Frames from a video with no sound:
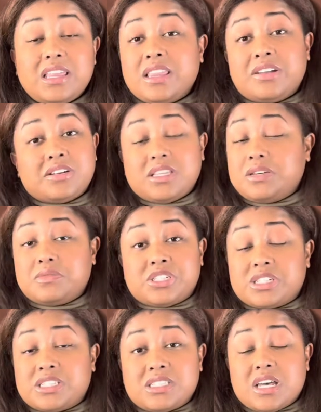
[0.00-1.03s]
literally was
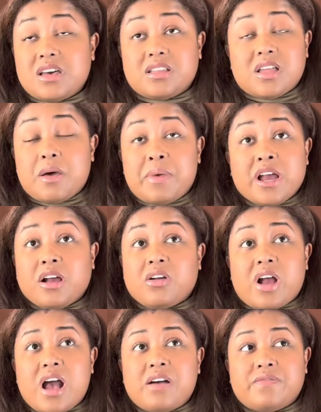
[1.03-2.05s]
just a, a
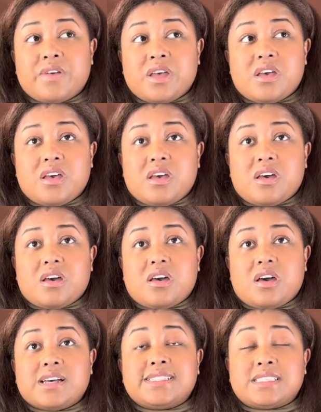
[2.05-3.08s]
paragraph,
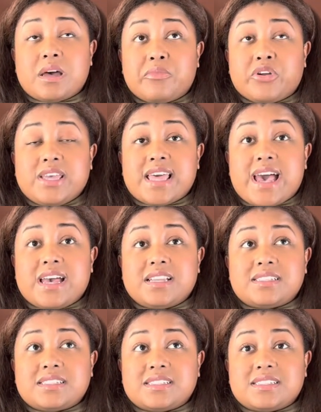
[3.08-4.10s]
a summary
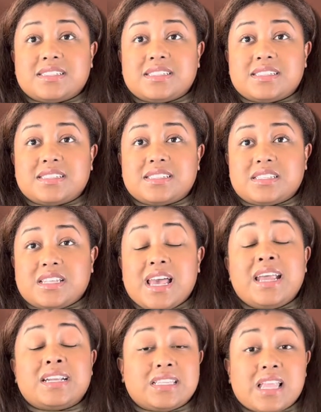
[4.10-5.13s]
that
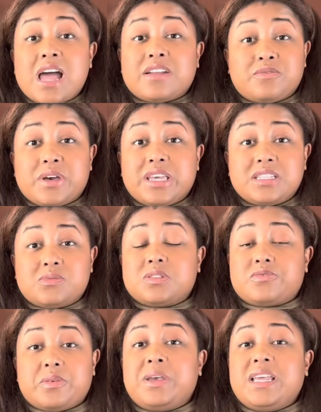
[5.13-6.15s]
in a lot of ways was
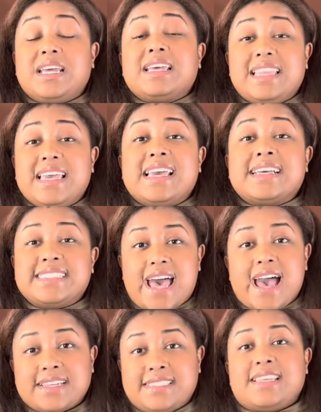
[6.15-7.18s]
repeating the
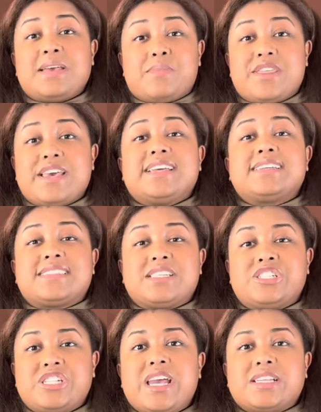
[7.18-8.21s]
exact same things that
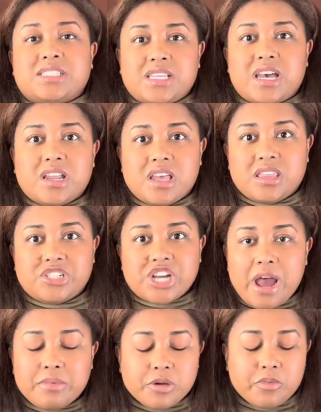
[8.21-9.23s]
she had said in the
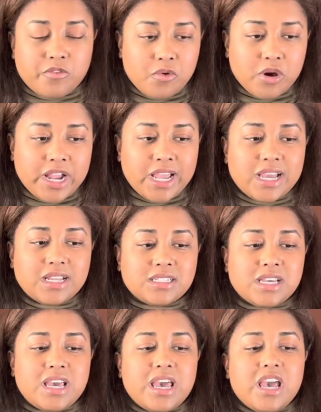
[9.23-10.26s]
chapter beforehand
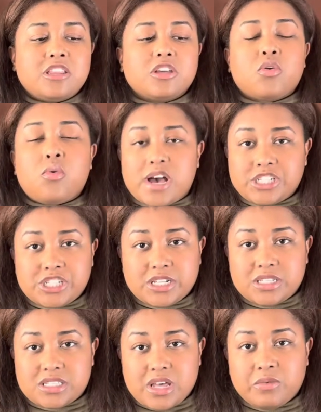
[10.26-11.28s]
and the
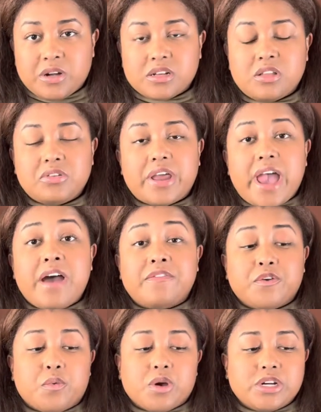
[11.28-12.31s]
questions that were included
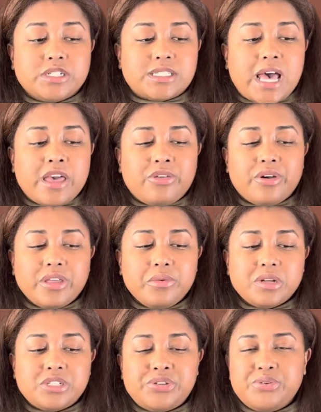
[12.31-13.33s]
afterwards i thought they were
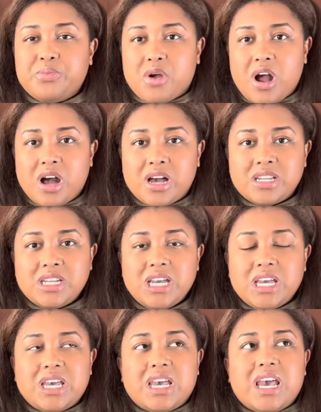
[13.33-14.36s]
too broad
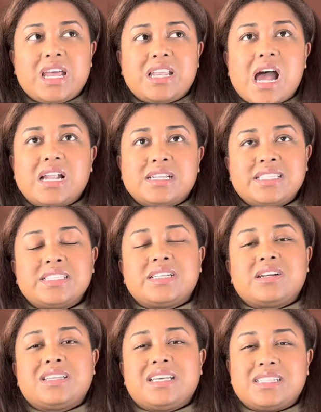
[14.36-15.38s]
and not
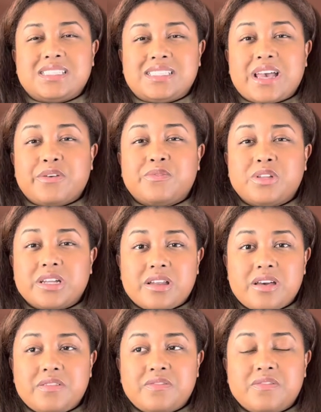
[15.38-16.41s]
necessarily insightful
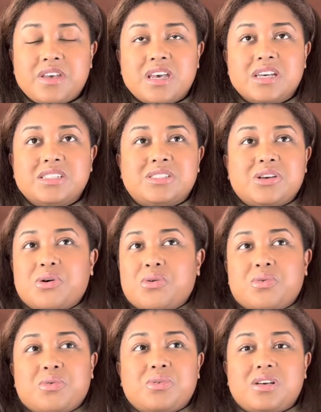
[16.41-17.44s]
enough.
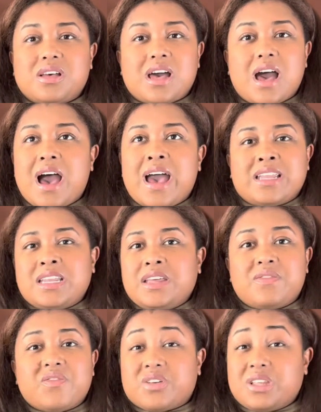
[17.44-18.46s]
So I didn't
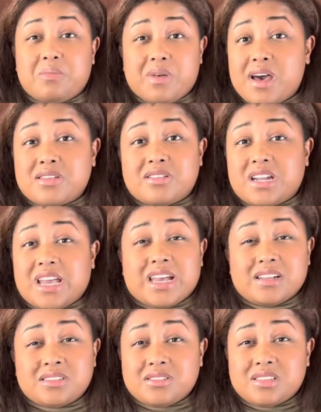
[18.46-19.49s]
even really bother to
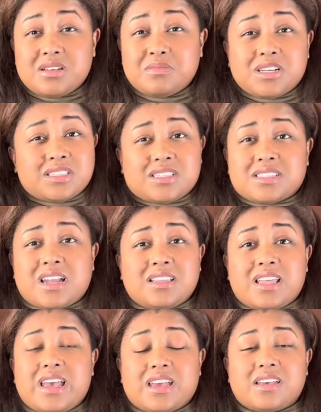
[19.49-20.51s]
answer them because it's kind of
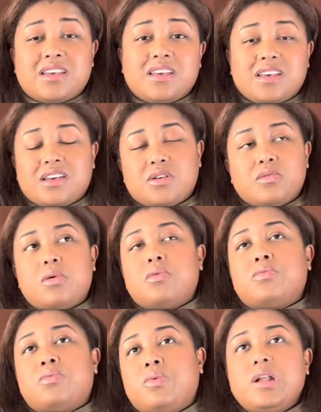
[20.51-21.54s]
like,
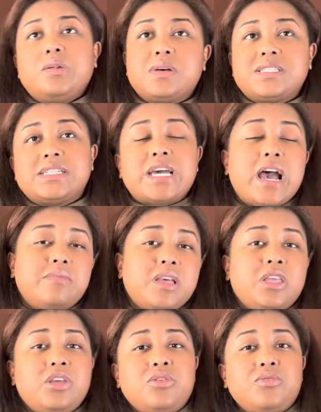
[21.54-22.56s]
well, when was a time that
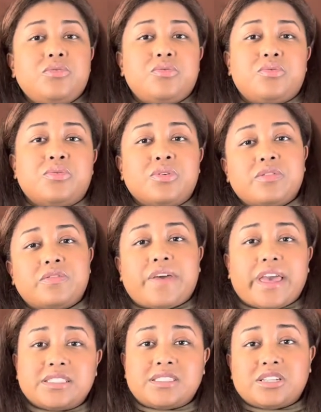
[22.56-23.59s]
you
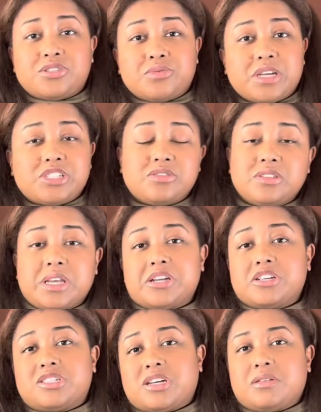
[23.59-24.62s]
faced situational
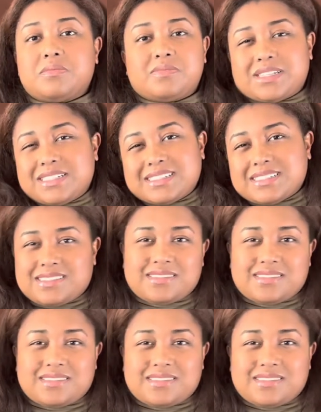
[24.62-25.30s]
leadership? Like,